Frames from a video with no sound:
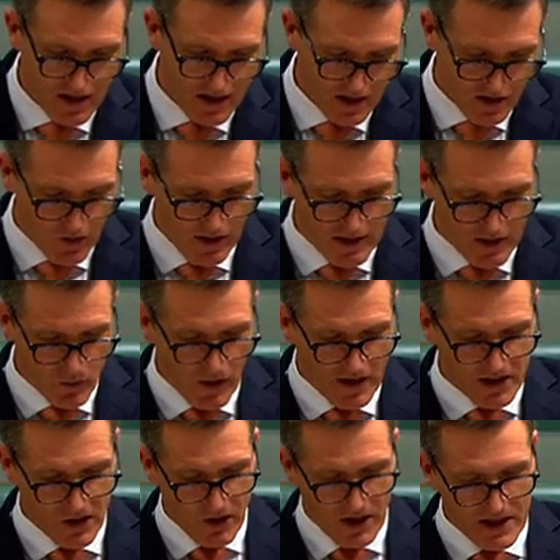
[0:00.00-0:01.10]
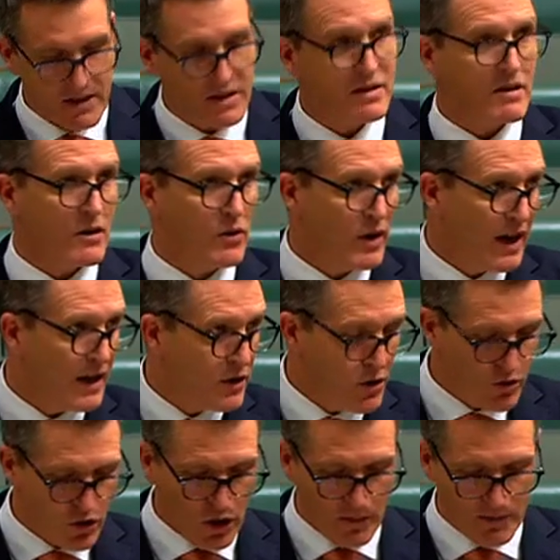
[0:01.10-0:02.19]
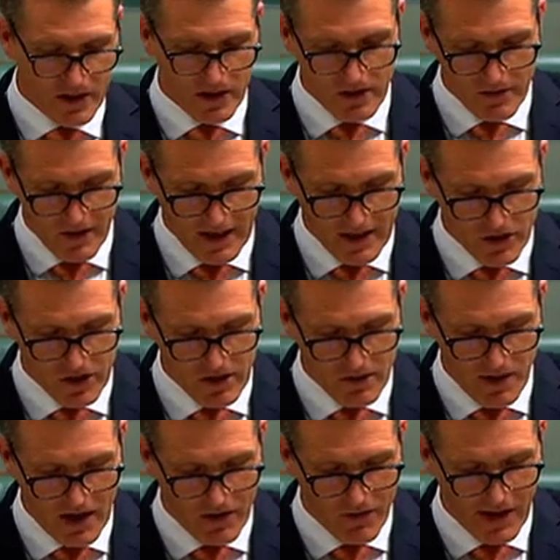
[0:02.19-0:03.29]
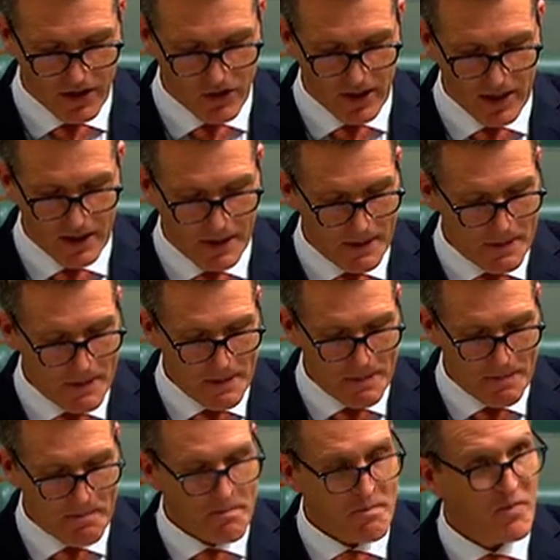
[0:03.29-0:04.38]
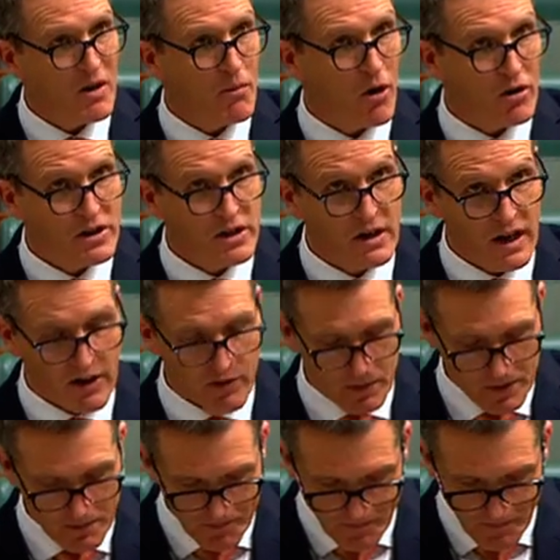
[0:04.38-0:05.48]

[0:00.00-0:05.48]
Australia's waste crisis and create new jobs and innovation and manufacturing, the Morrison government